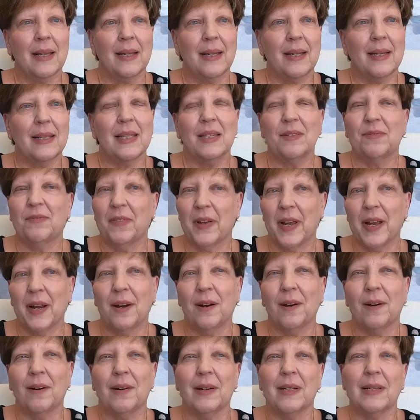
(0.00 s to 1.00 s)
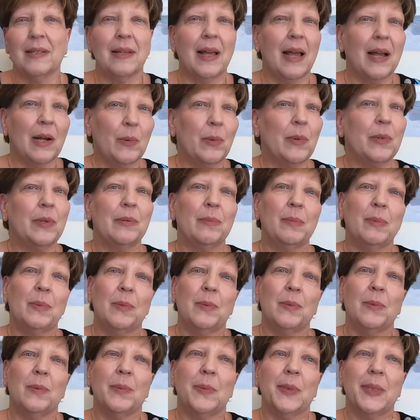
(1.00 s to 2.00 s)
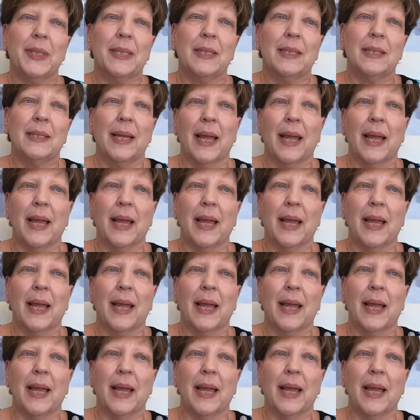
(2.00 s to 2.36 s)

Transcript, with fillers: It's fair, it's equitable, it's